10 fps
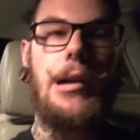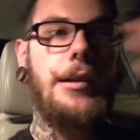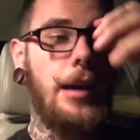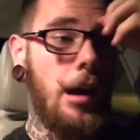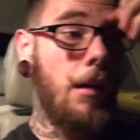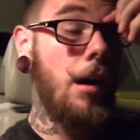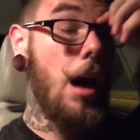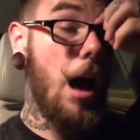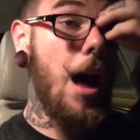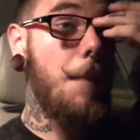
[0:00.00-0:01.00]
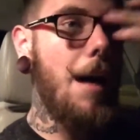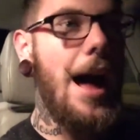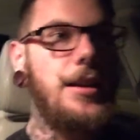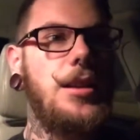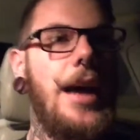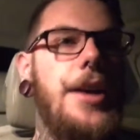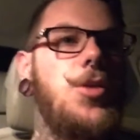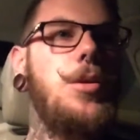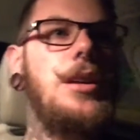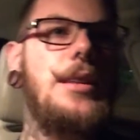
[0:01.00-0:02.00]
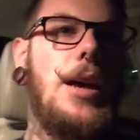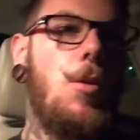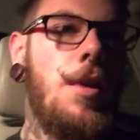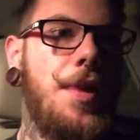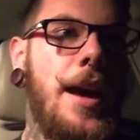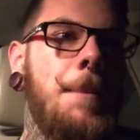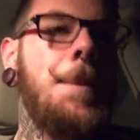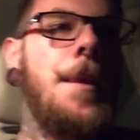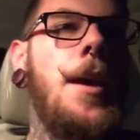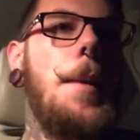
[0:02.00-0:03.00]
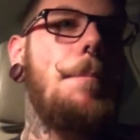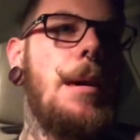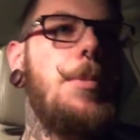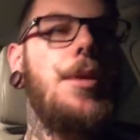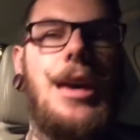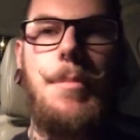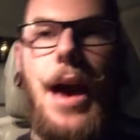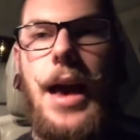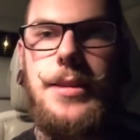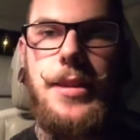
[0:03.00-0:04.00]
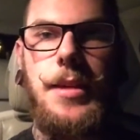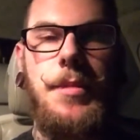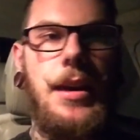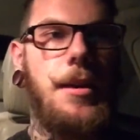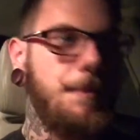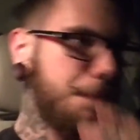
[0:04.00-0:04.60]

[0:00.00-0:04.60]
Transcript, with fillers: No, I just want to say one thing. People keep asking me